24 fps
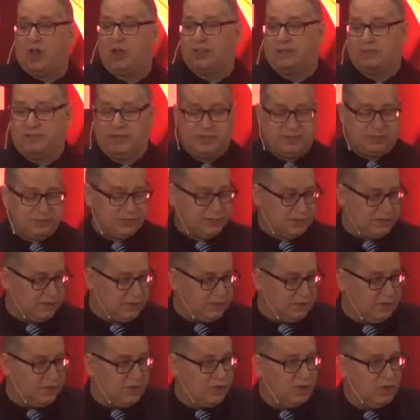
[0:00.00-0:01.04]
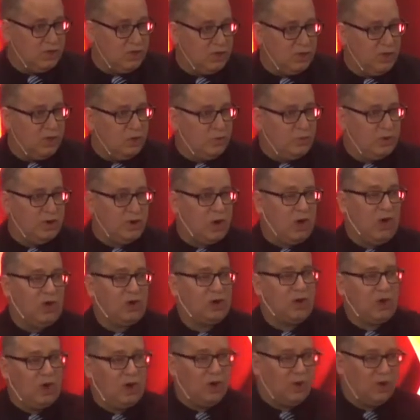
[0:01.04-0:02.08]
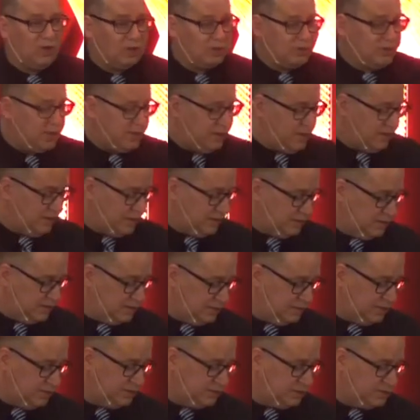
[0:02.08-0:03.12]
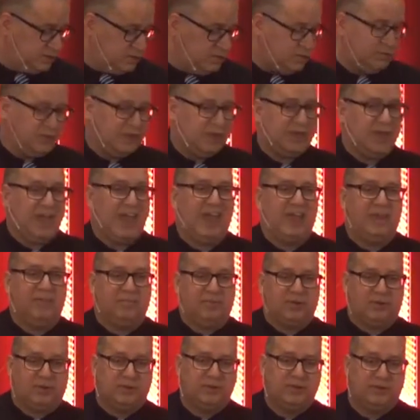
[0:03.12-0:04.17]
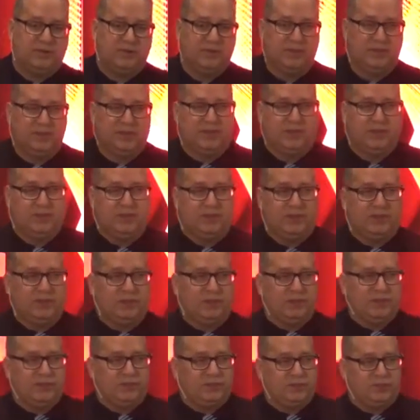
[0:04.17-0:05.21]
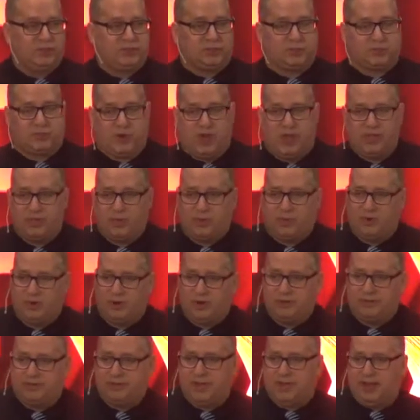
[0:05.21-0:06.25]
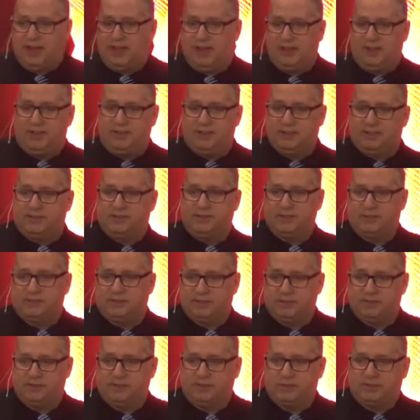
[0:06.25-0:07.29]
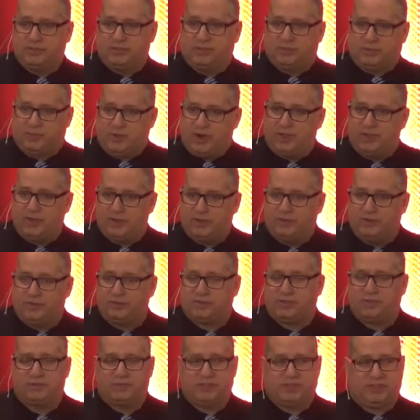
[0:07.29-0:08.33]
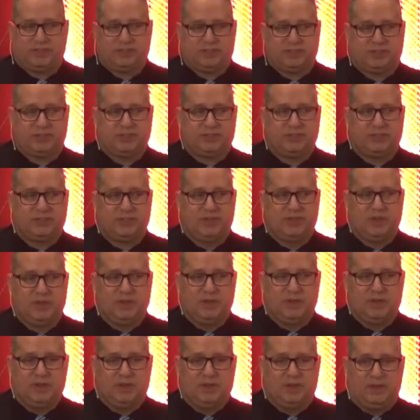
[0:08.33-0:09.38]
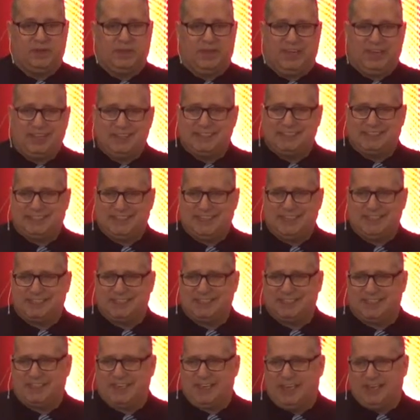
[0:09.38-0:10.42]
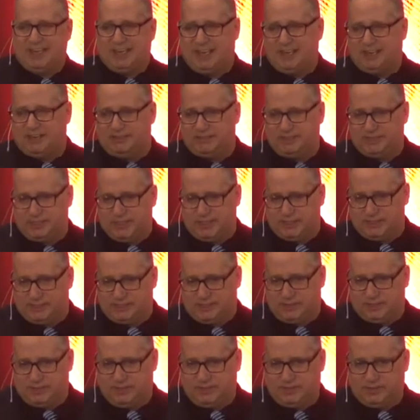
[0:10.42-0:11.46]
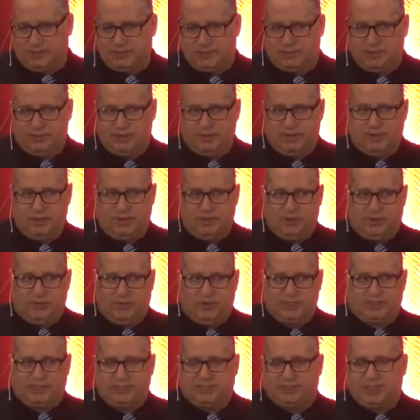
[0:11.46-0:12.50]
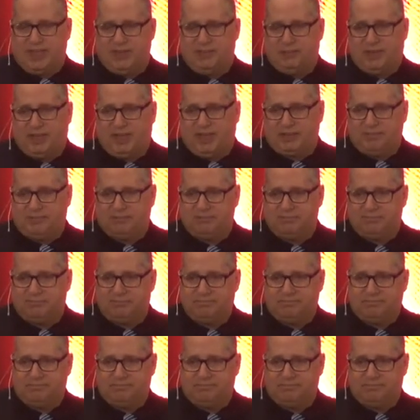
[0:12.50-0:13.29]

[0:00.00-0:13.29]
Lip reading: all of us. We're all called to be able to spread the word of God, to spread the news of Jesus in season and out of season. What does that mean?